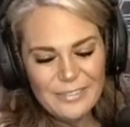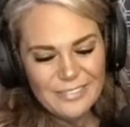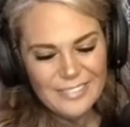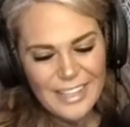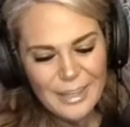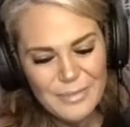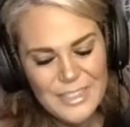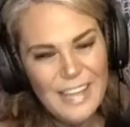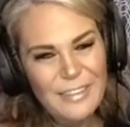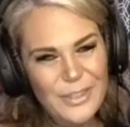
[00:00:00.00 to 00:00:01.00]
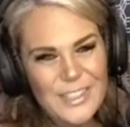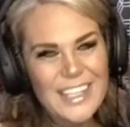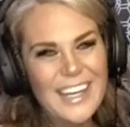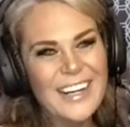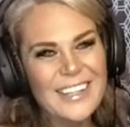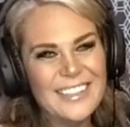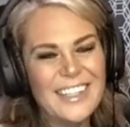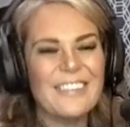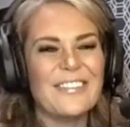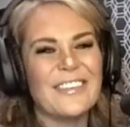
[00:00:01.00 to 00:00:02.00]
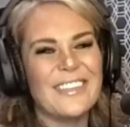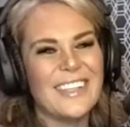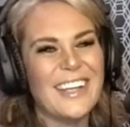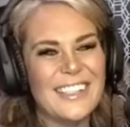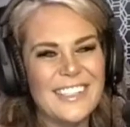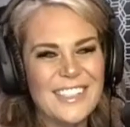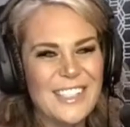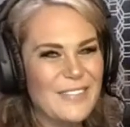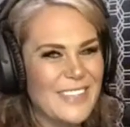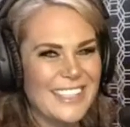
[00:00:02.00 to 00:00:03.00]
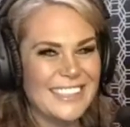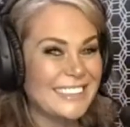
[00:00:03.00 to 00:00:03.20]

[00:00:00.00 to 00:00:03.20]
Yep. Dave was there. Dave got to see me.